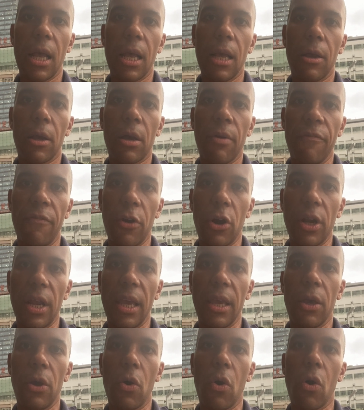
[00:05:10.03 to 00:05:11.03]

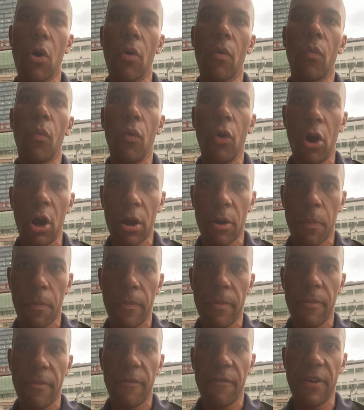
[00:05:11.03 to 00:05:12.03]
converting your work
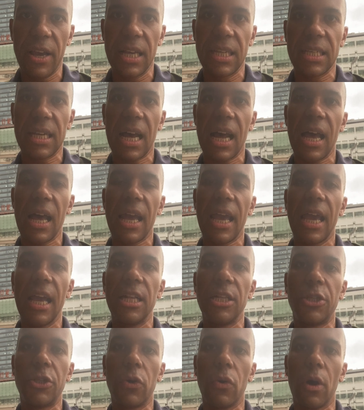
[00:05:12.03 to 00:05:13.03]
visa
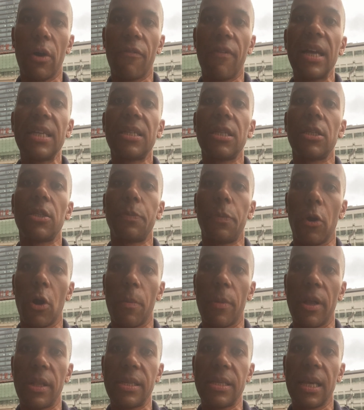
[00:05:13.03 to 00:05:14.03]
into a residence
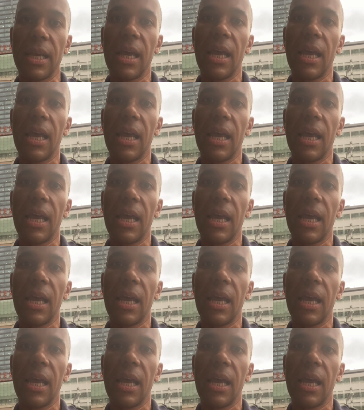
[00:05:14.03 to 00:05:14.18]
permit.